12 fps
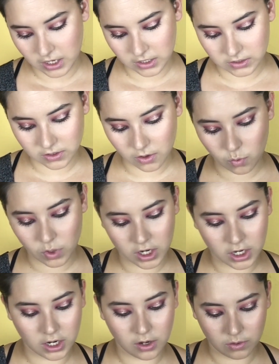So, we're
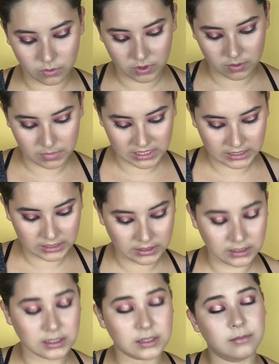going to go in with
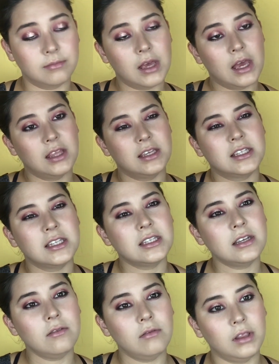Mrs. This
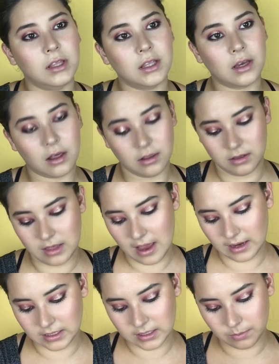isn't really the color that
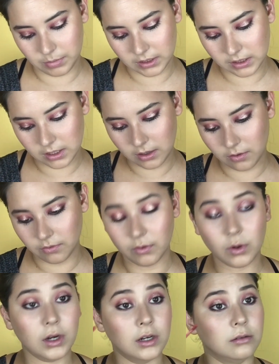I typically go
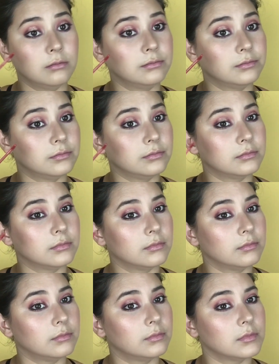for.
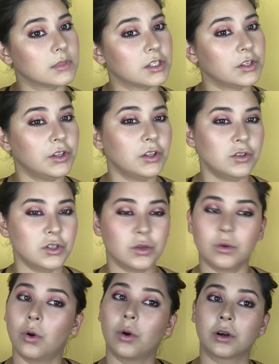It's a little too
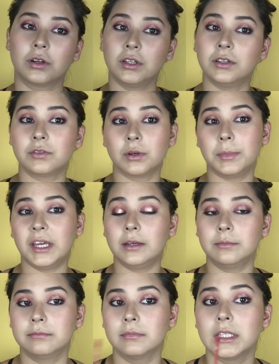corally for me,
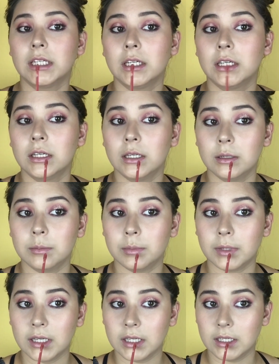
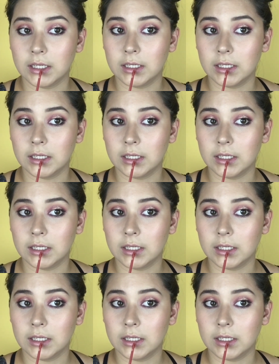but